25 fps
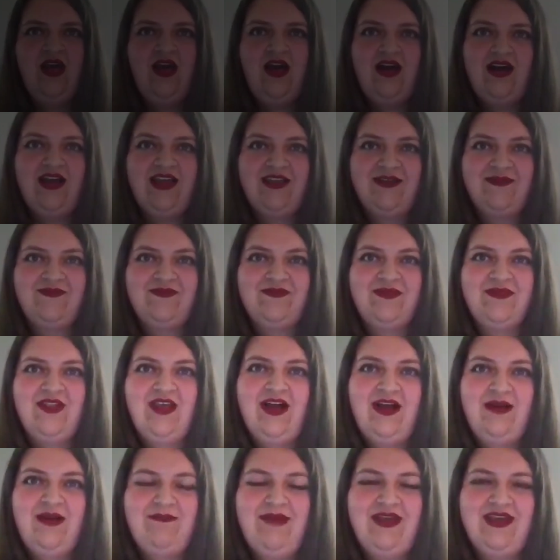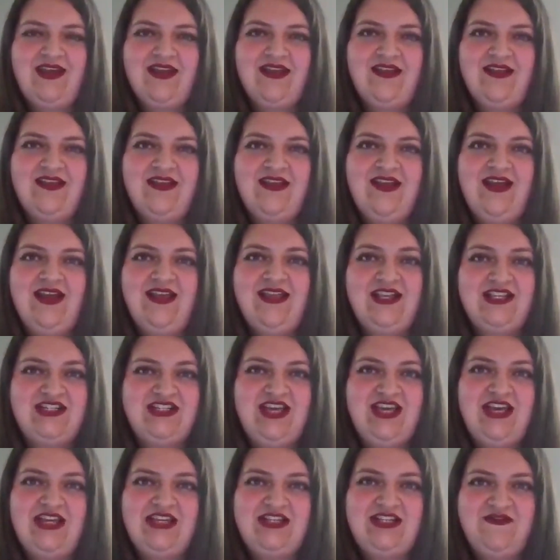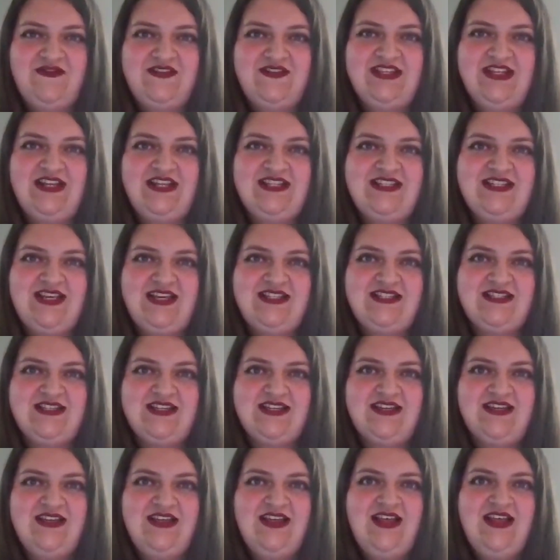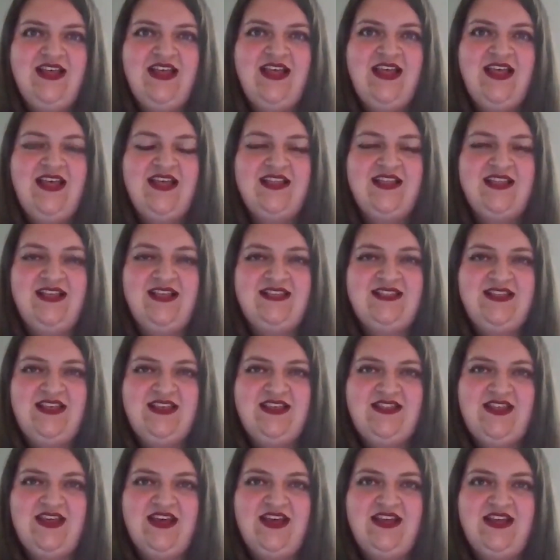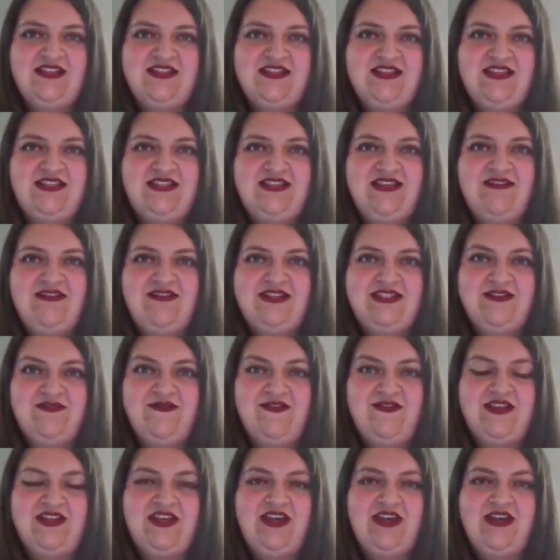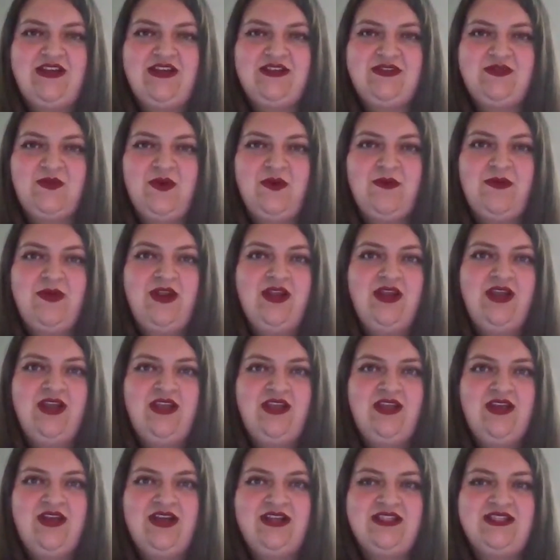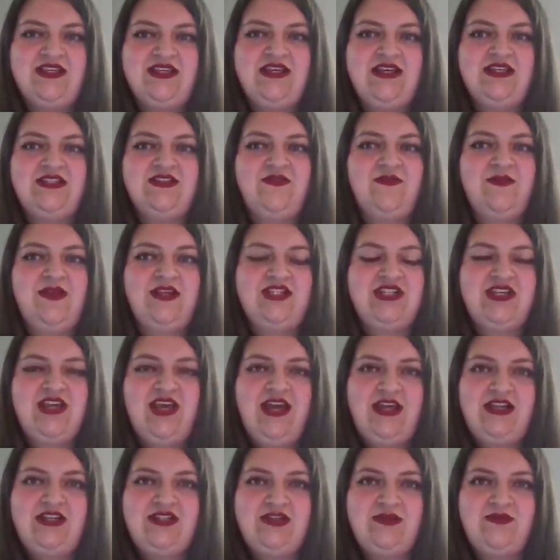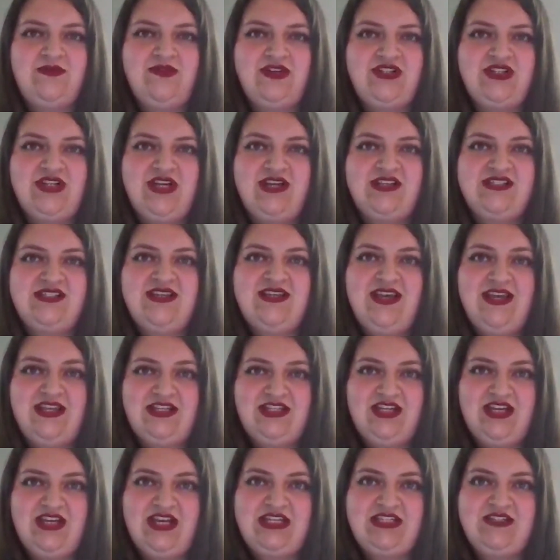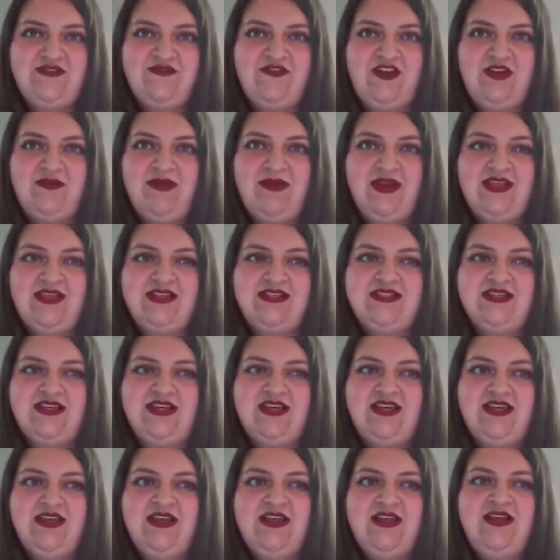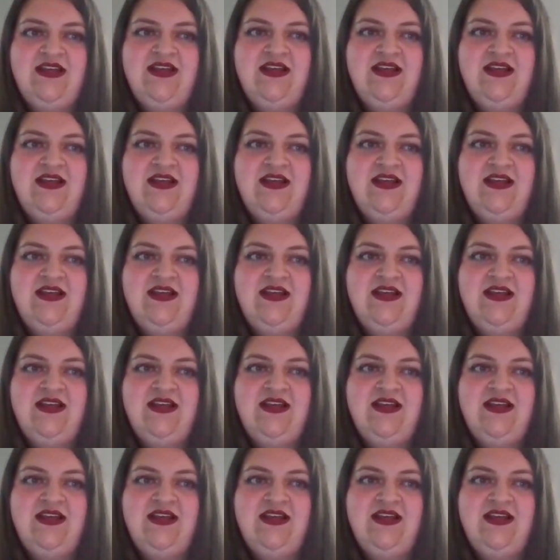Hi, I'm Megan, an educational facilitator. This is the third in a series of videos where we'll be looking at the ideas from educational project, Education for Humanity.